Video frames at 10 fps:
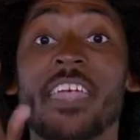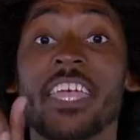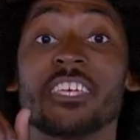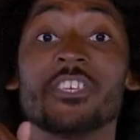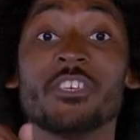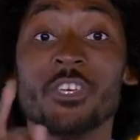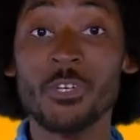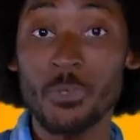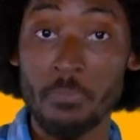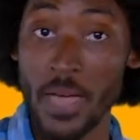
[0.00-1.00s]
thank
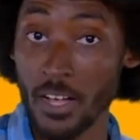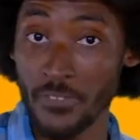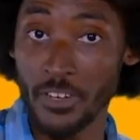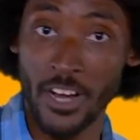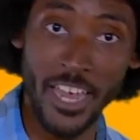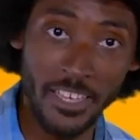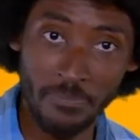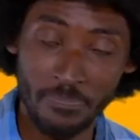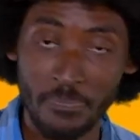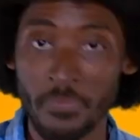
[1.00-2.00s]
you, Melvin Greg.
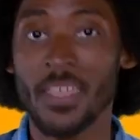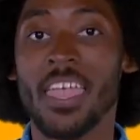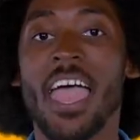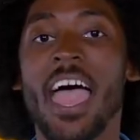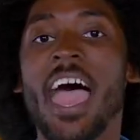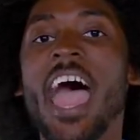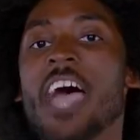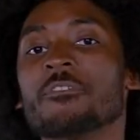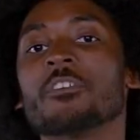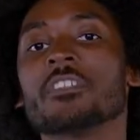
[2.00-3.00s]

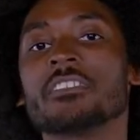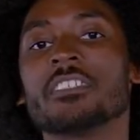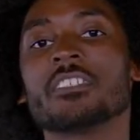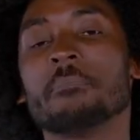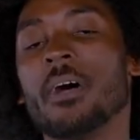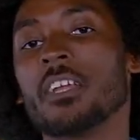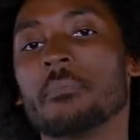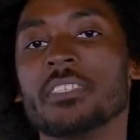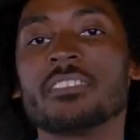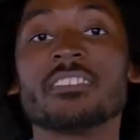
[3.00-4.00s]
After listening to
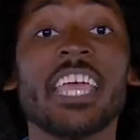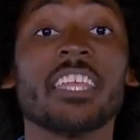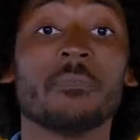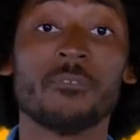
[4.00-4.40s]
Barnabas stand up